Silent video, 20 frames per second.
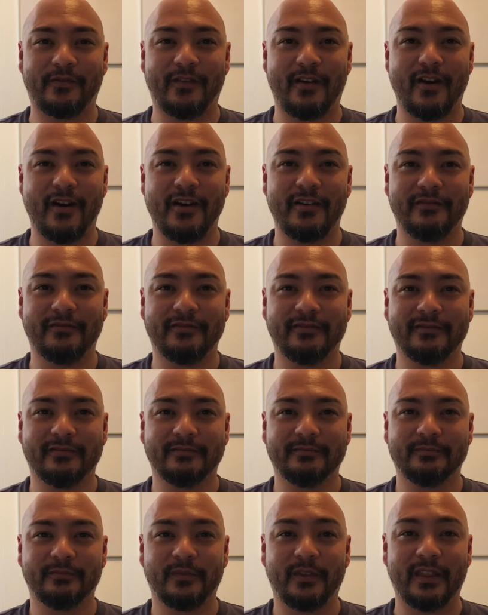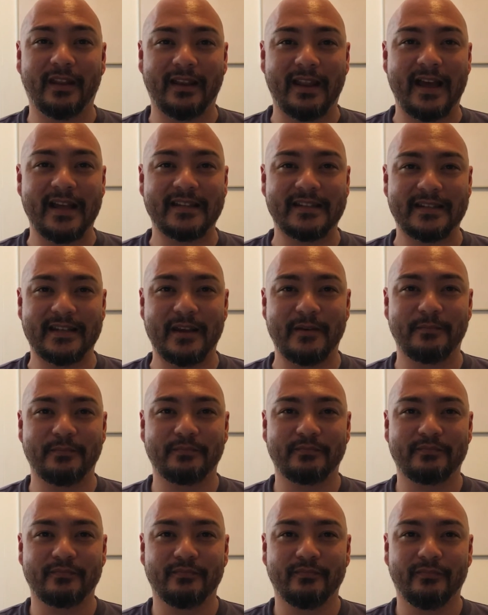5, the last step.
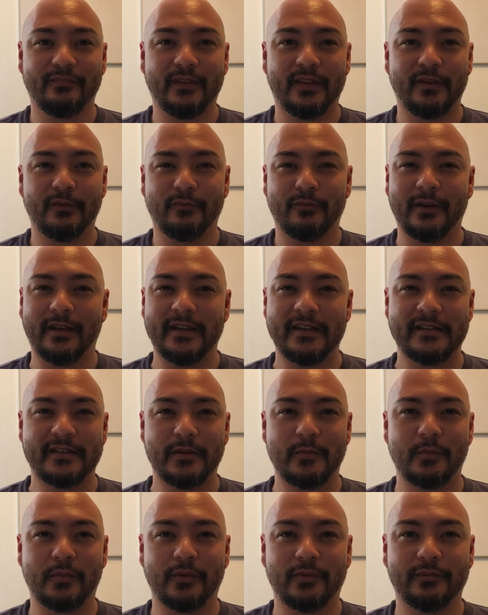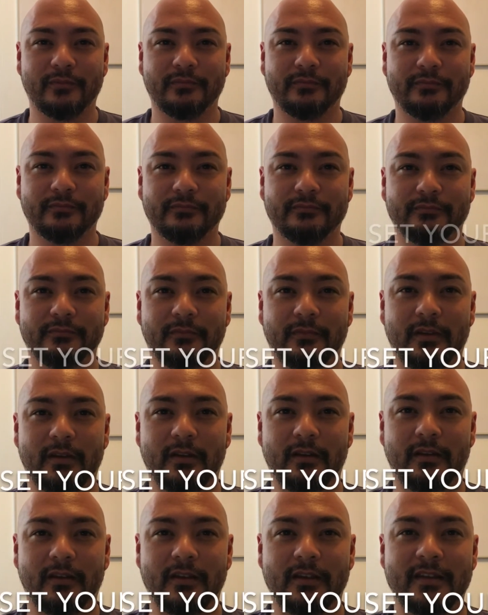Really simple.
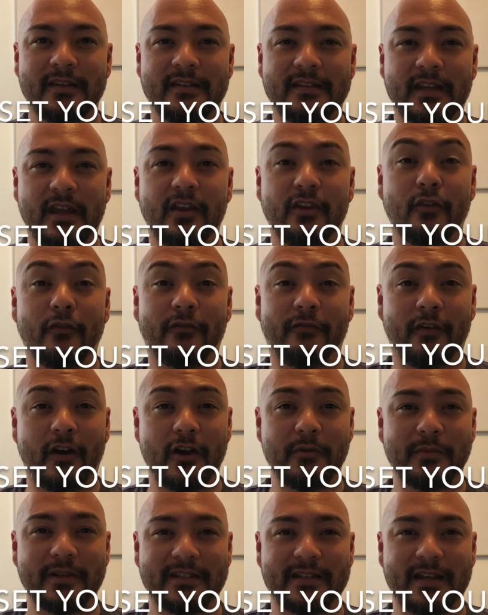Set your fiber